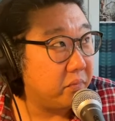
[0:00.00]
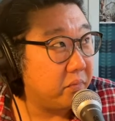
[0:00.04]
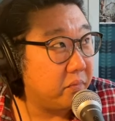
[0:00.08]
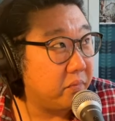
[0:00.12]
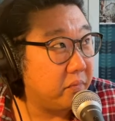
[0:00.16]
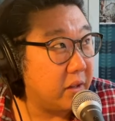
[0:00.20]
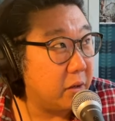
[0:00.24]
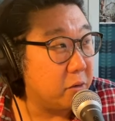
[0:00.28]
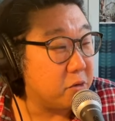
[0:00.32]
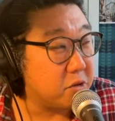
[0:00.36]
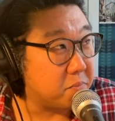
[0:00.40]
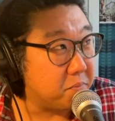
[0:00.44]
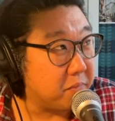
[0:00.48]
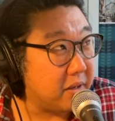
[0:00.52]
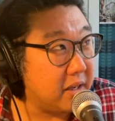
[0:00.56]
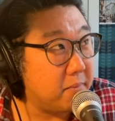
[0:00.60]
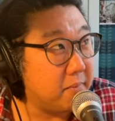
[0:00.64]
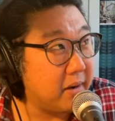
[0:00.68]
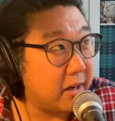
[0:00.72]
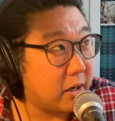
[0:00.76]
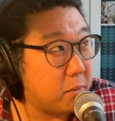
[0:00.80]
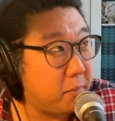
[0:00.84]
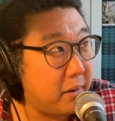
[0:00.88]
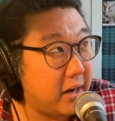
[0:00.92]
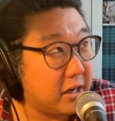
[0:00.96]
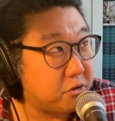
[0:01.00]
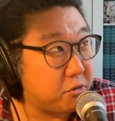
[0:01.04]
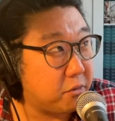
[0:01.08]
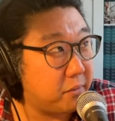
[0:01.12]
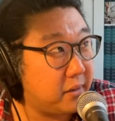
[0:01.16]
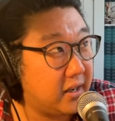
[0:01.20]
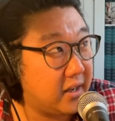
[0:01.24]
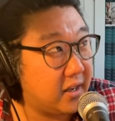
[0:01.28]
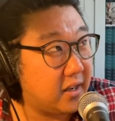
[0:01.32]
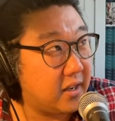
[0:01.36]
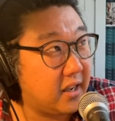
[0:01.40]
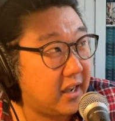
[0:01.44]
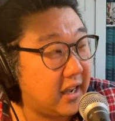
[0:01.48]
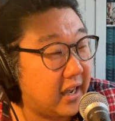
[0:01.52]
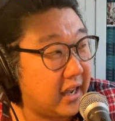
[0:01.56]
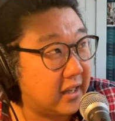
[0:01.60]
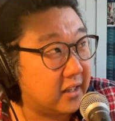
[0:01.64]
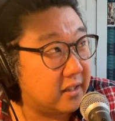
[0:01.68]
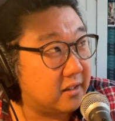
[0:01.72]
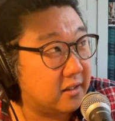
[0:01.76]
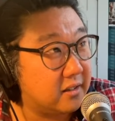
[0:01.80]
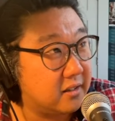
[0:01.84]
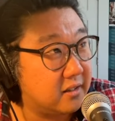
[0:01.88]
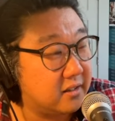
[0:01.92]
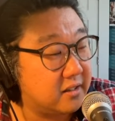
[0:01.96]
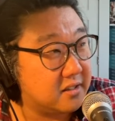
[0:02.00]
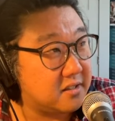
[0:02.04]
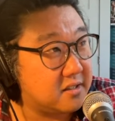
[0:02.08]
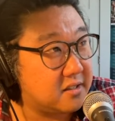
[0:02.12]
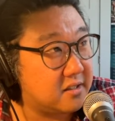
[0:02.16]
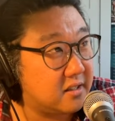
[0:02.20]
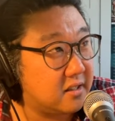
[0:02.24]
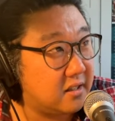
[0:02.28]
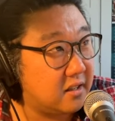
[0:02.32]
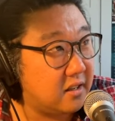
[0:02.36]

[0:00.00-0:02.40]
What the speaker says: it was me, Michael Patrick King, and this